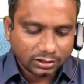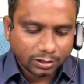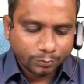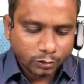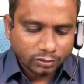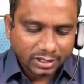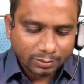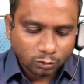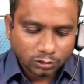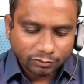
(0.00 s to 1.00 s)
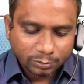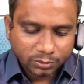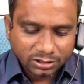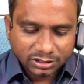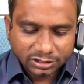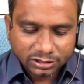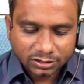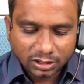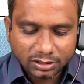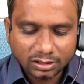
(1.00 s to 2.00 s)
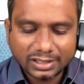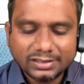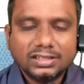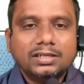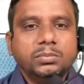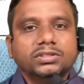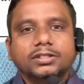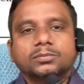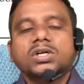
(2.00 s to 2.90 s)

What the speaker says: Compute the amount of depreciation under SLM method.